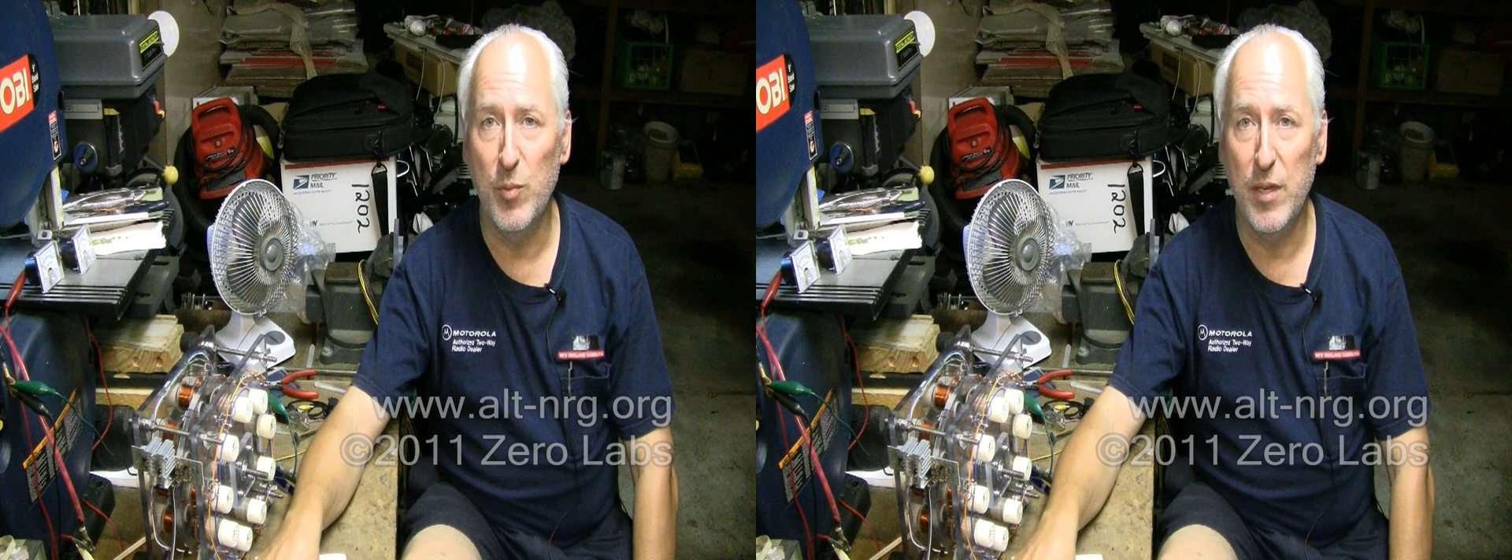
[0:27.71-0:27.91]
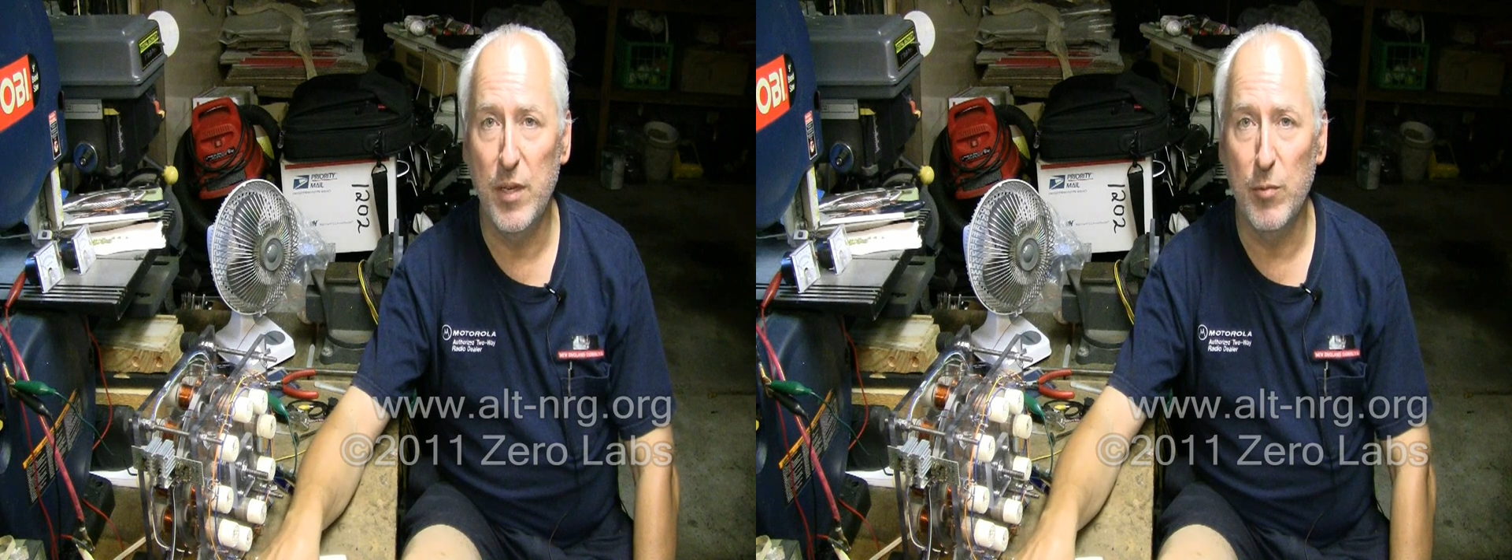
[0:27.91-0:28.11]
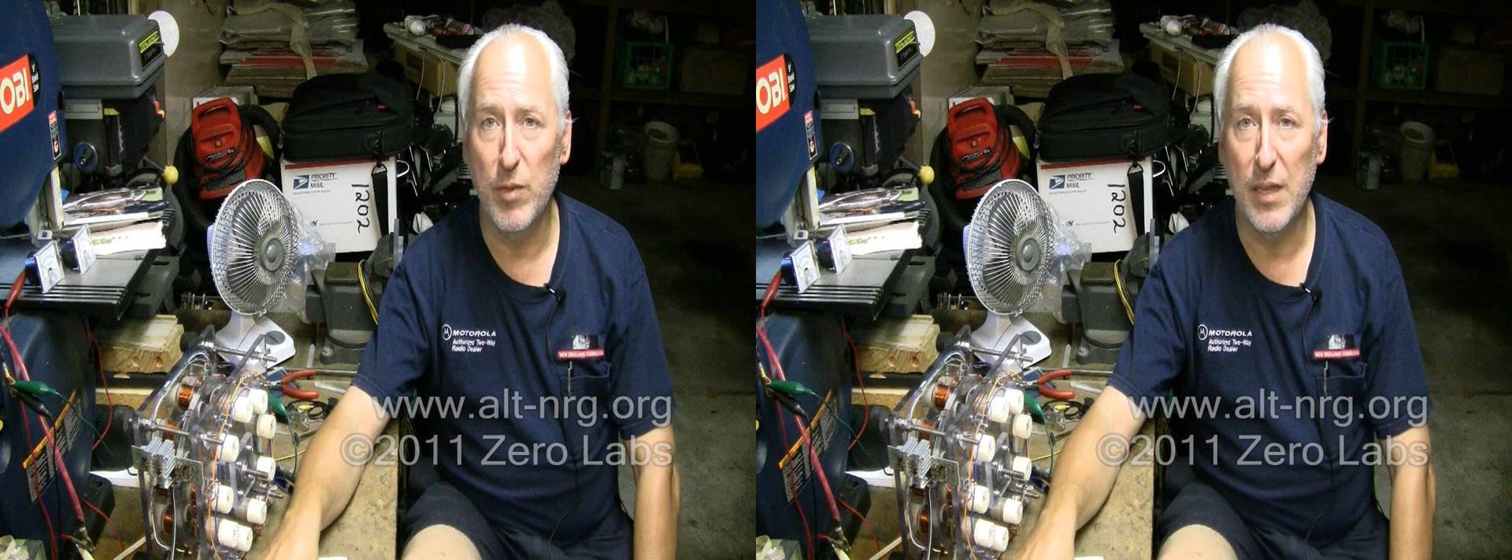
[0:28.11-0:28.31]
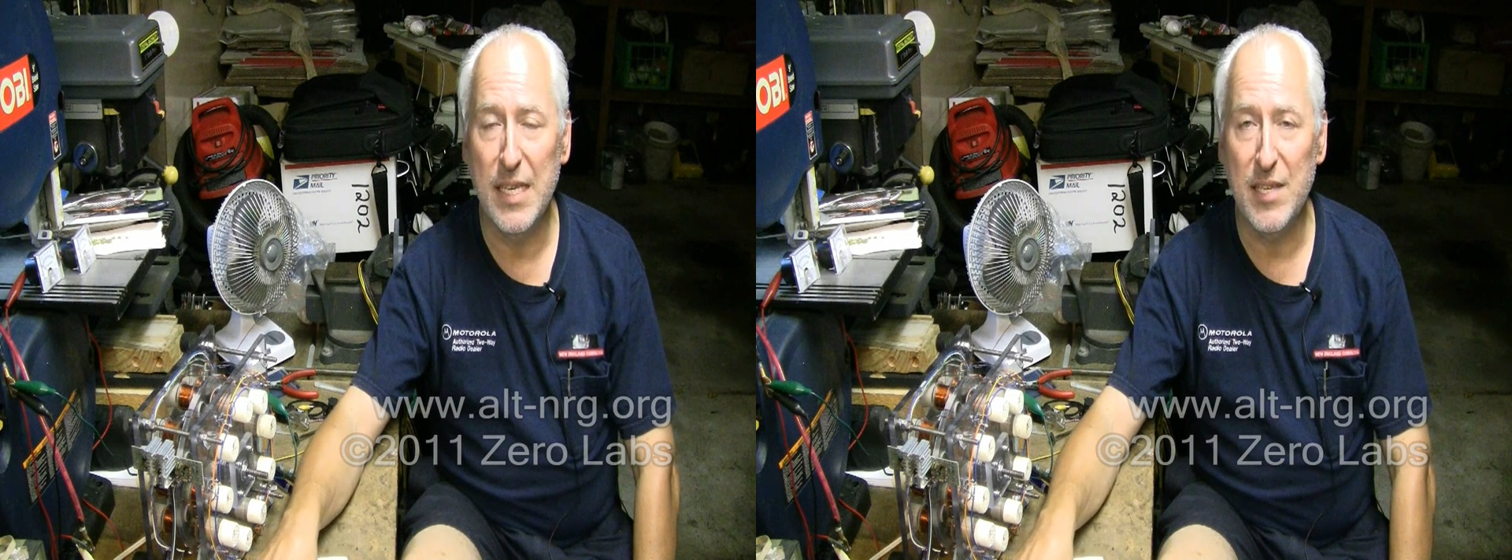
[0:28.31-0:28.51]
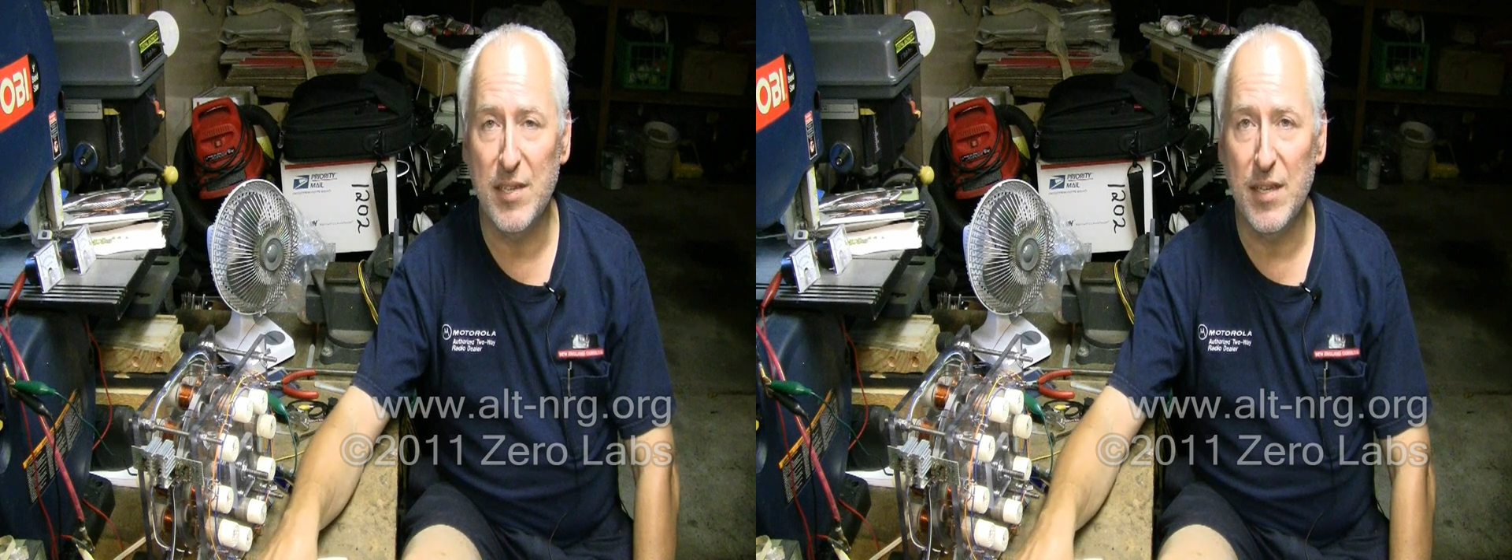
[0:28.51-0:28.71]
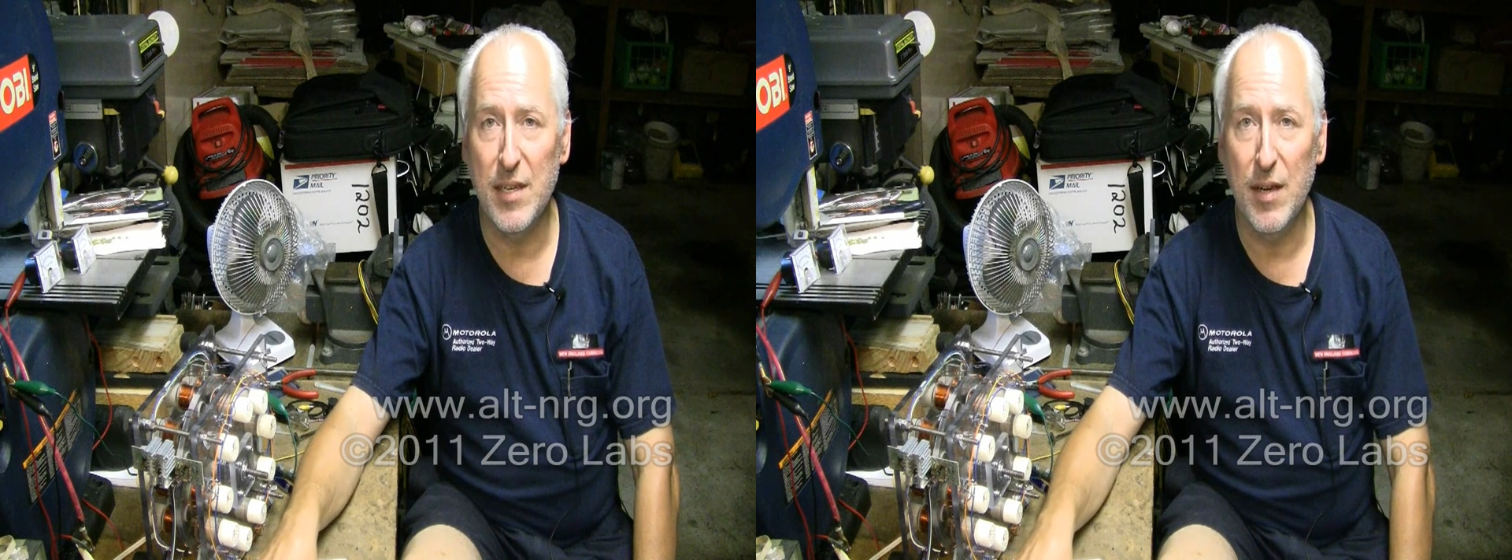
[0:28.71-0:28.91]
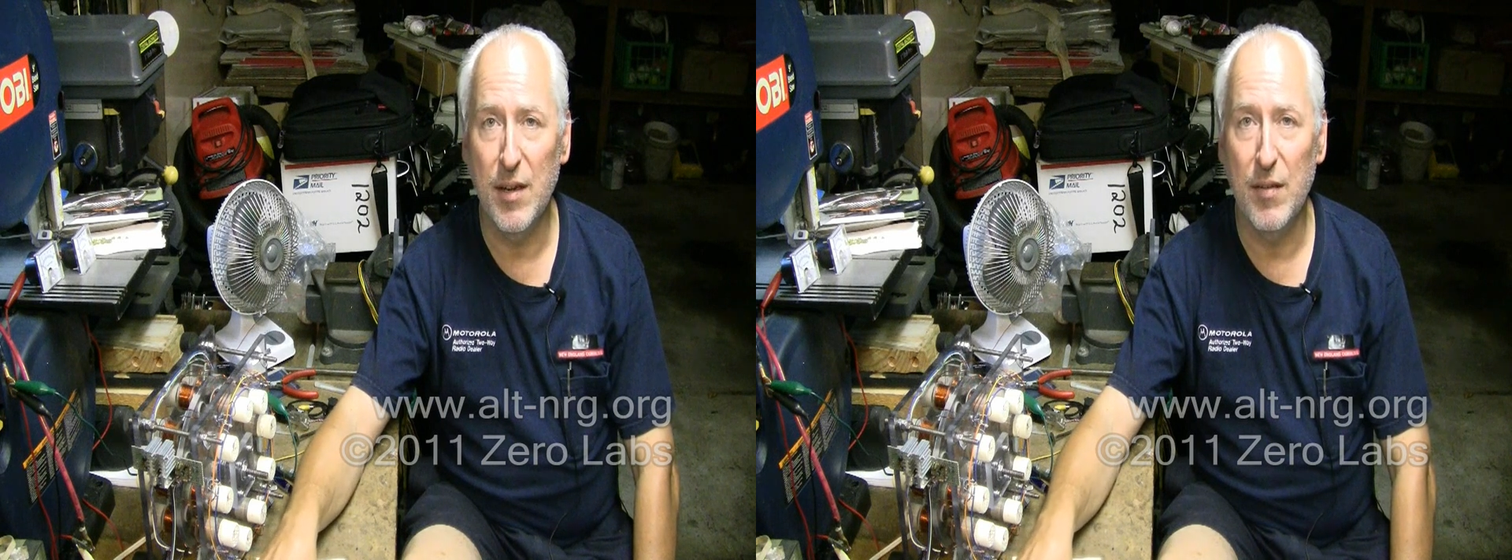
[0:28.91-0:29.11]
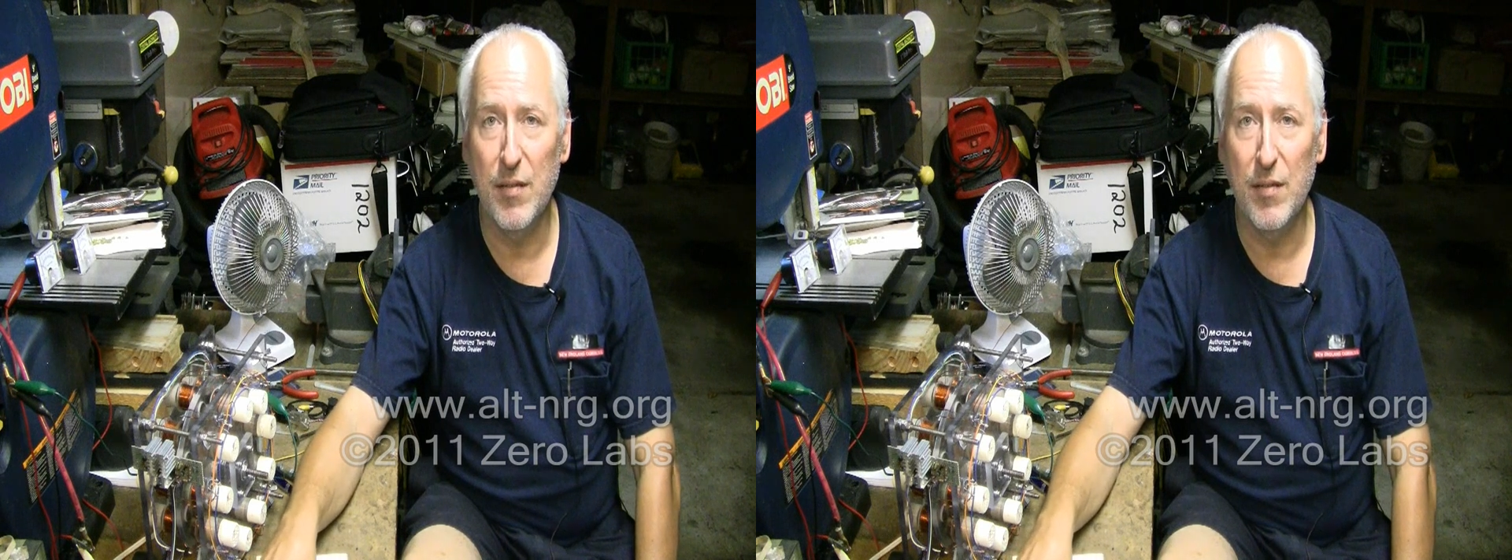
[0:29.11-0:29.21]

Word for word: be releasing